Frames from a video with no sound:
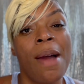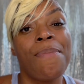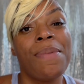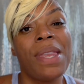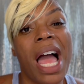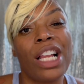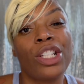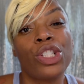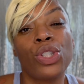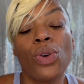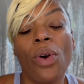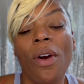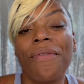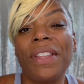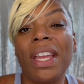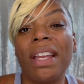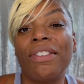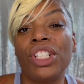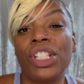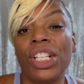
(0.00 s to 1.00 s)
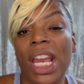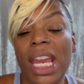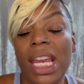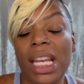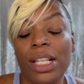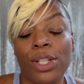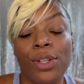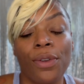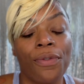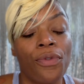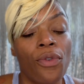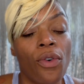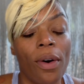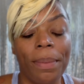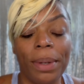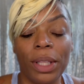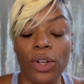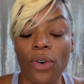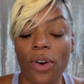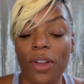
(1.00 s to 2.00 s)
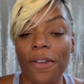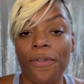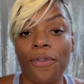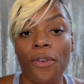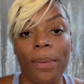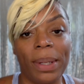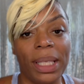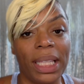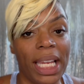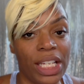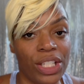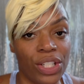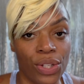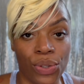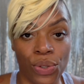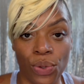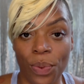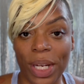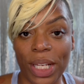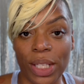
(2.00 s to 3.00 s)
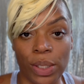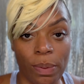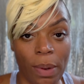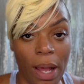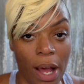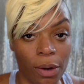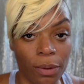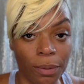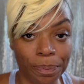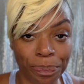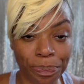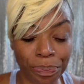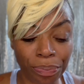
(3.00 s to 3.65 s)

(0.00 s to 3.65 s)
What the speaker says: Not sure if they changed the formula or the formulation to it as well.